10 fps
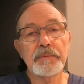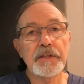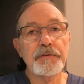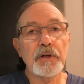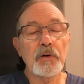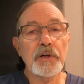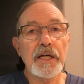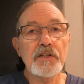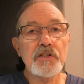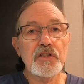different
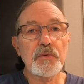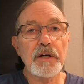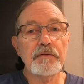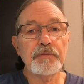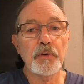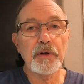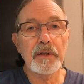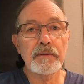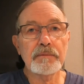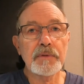locations around
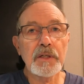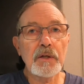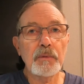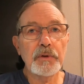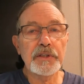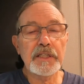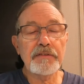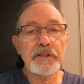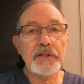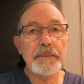Florida. We'll
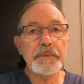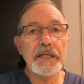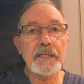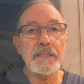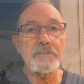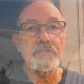give you an update as